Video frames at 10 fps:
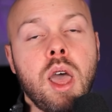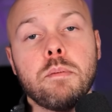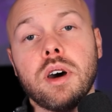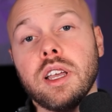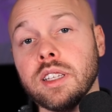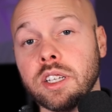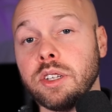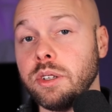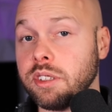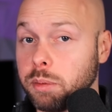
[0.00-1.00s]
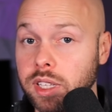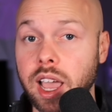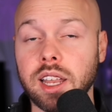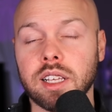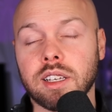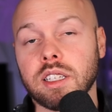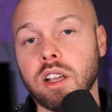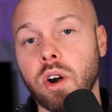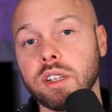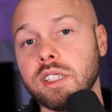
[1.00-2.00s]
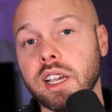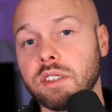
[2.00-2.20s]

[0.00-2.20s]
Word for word: but the good news with that is that the RTX